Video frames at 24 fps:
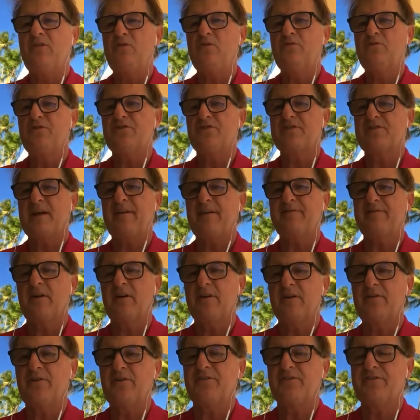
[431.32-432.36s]
you just have to
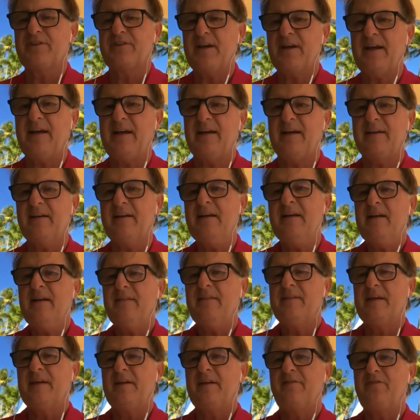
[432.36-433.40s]
understand
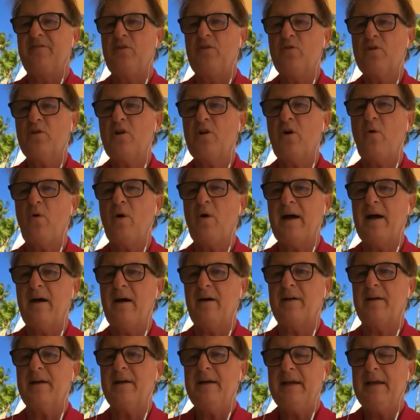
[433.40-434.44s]
that if you go
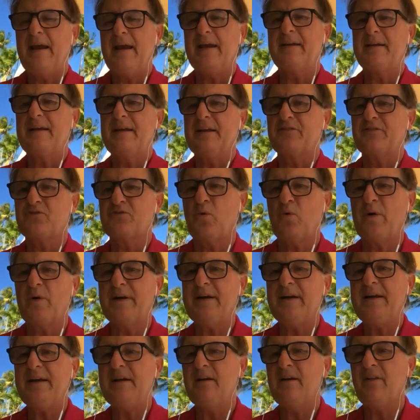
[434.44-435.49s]
out and get
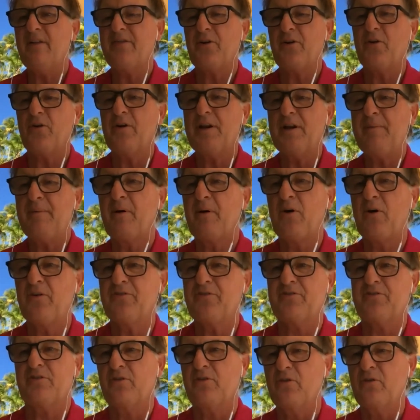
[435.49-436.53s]
20 to 30
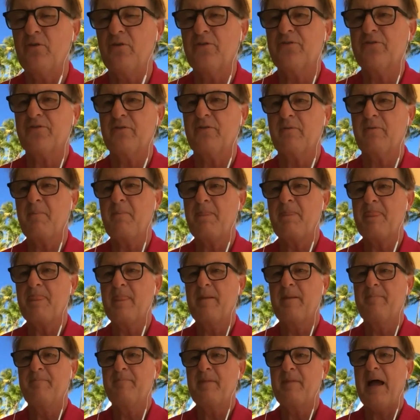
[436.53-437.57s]
personals,
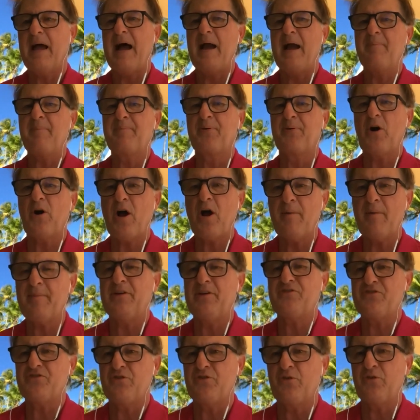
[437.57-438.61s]
I
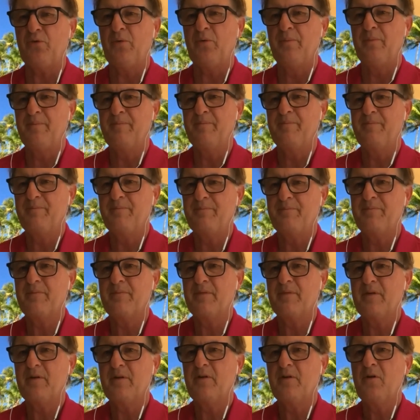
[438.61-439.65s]
promise you,
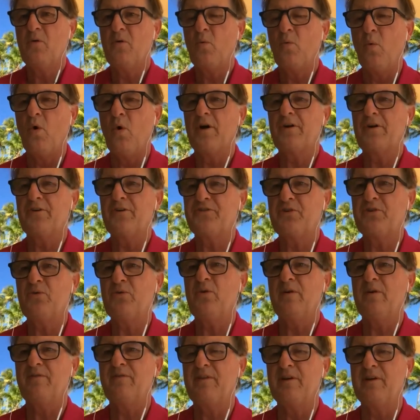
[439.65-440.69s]
one or
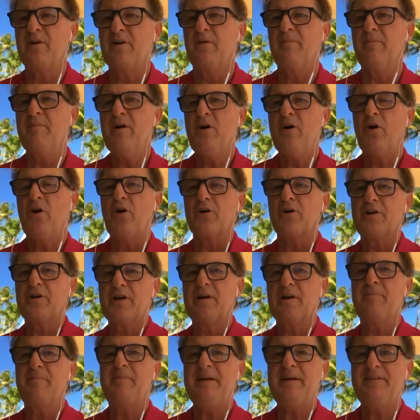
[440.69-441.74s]
two of them are going
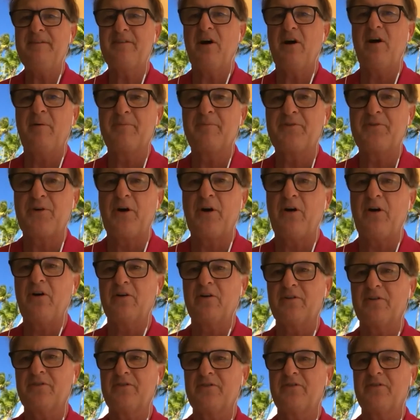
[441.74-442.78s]
to be Tom
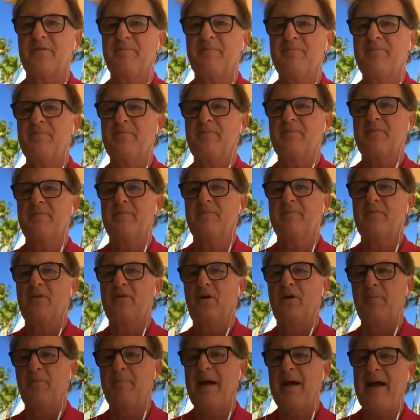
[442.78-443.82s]
Truongs
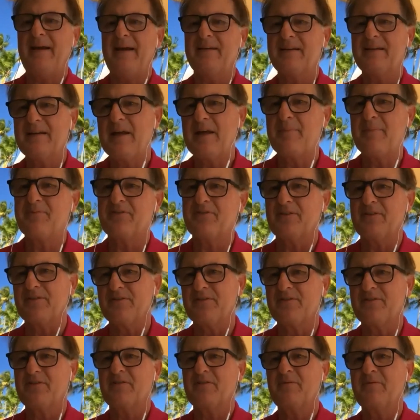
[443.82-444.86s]
or Patton
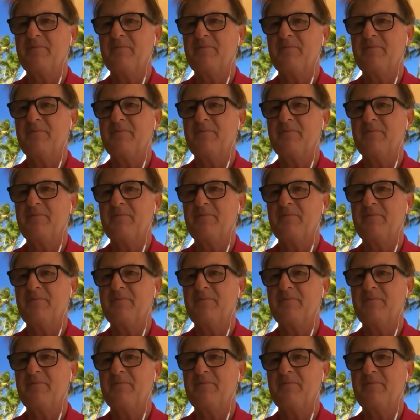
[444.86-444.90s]
Gibsons.